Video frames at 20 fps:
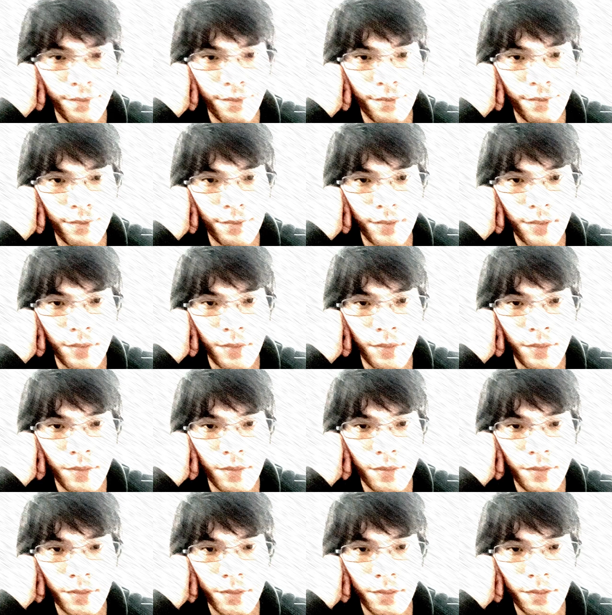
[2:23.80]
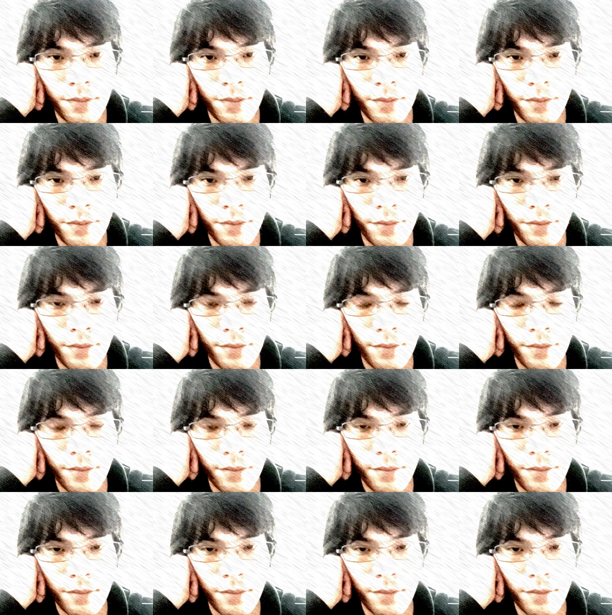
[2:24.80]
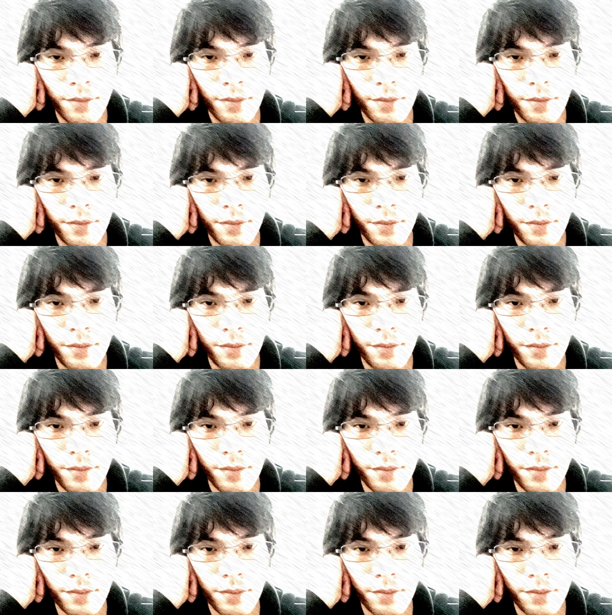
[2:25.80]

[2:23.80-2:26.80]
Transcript: (silence)